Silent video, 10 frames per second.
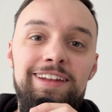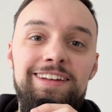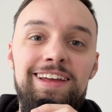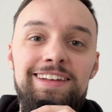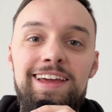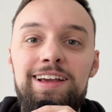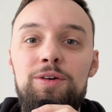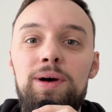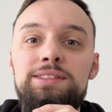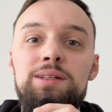it can take
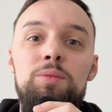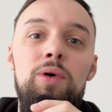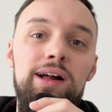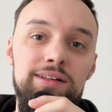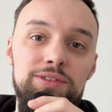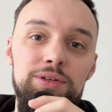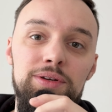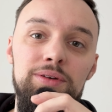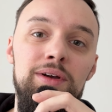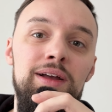quite some while
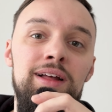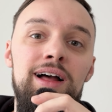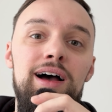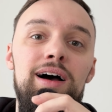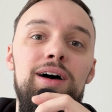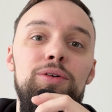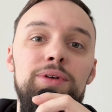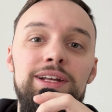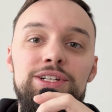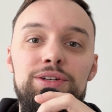to
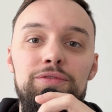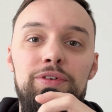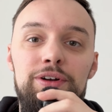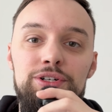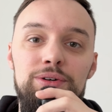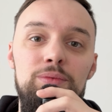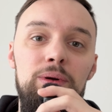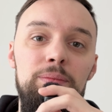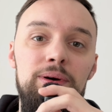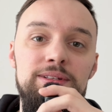reach version
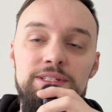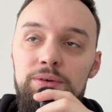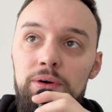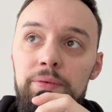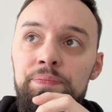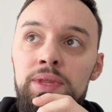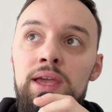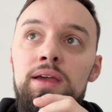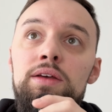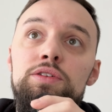1.0.
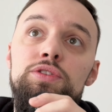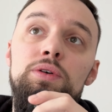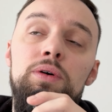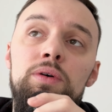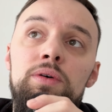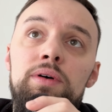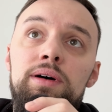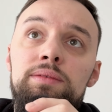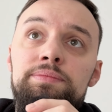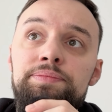
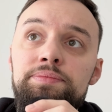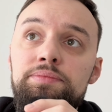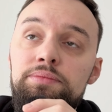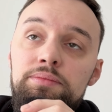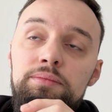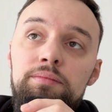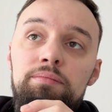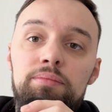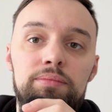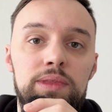So
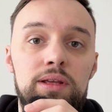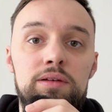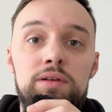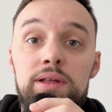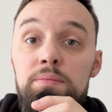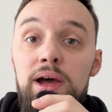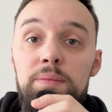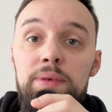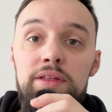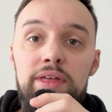it
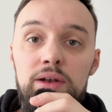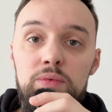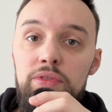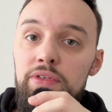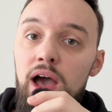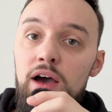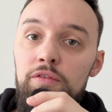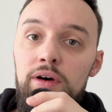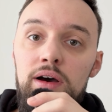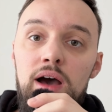might be that with
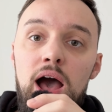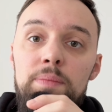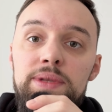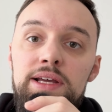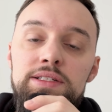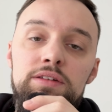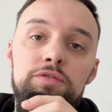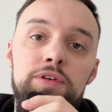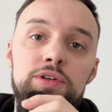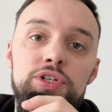updates in the
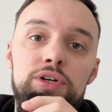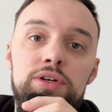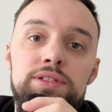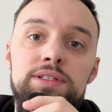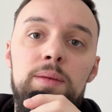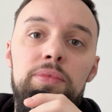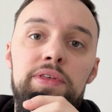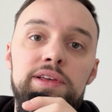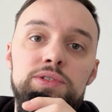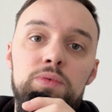future, some
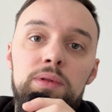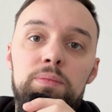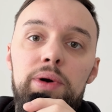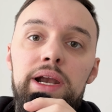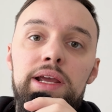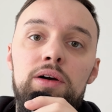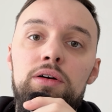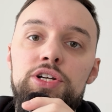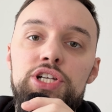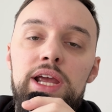things will break
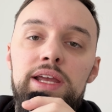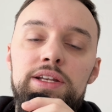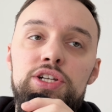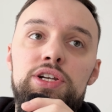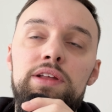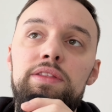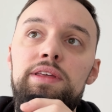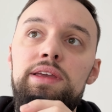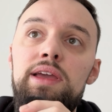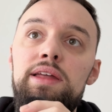or change in
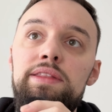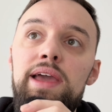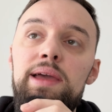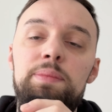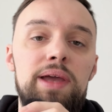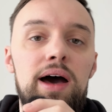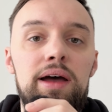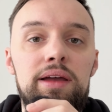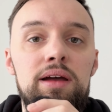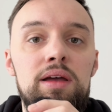the
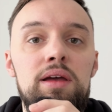API,